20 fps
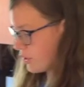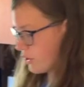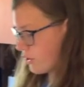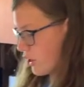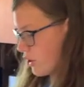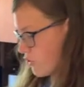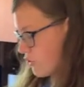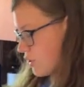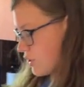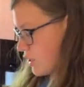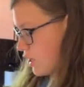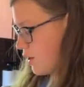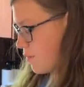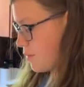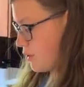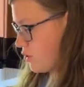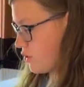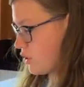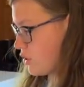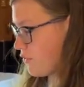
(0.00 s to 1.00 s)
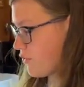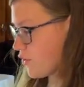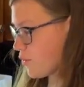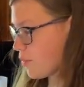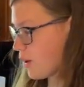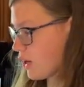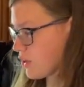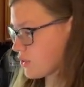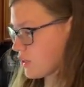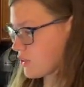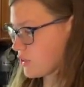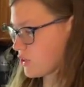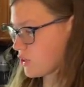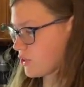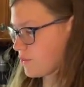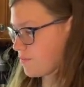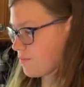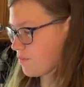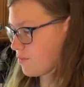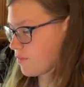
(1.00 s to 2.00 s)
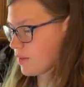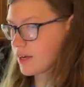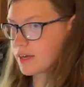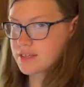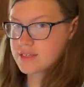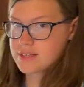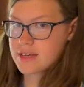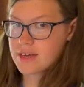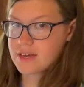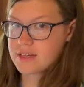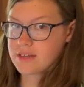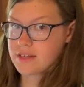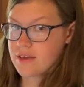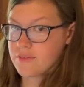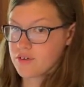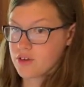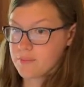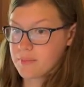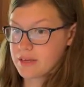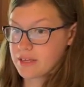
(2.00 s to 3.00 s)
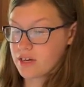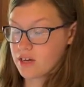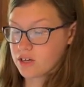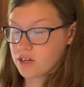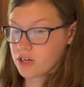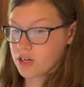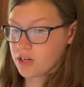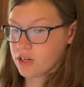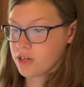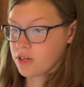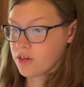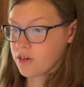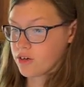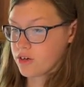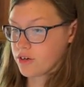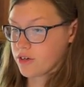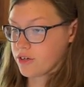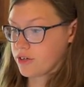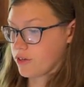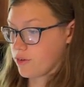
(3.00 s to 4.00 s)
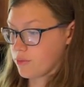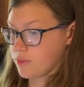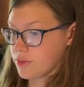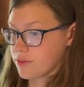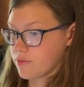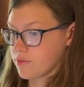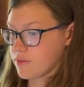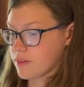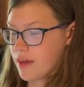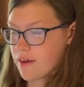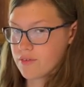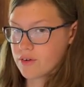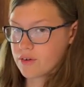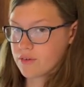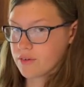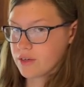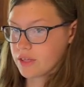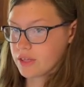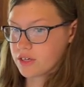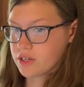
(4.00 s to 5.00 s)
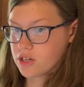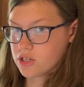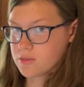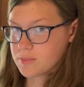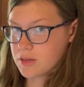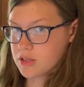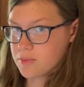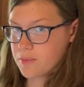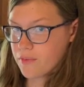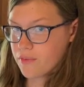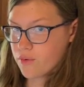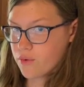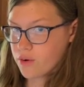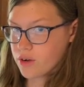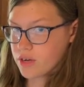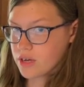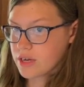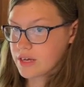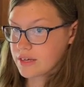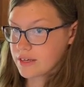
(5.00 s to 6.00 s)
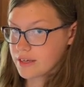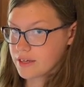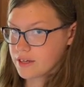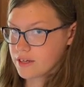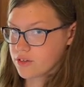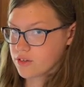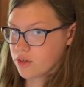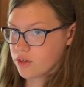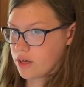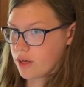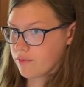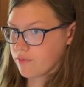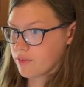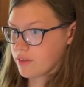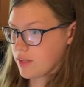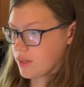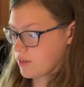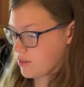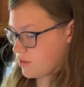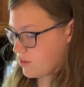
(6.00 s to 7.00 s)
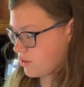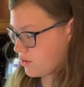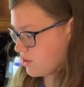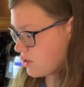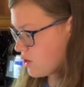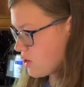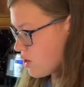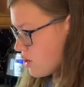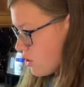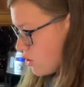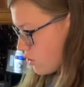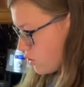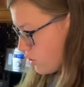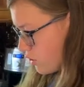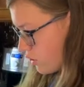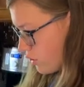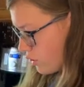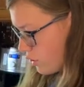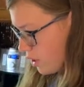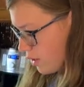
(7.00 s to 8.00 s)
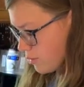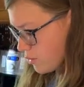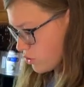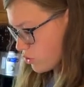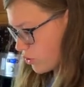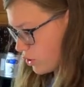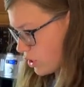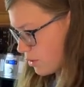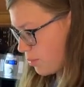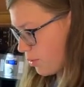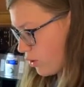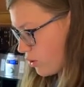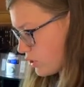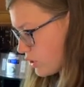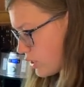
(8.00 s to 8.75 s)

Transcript: to crush these up using the food processor. Like I said, if you're a bit younger or you've never really cooked much before, get an adult help for this. So I'm just going to pulse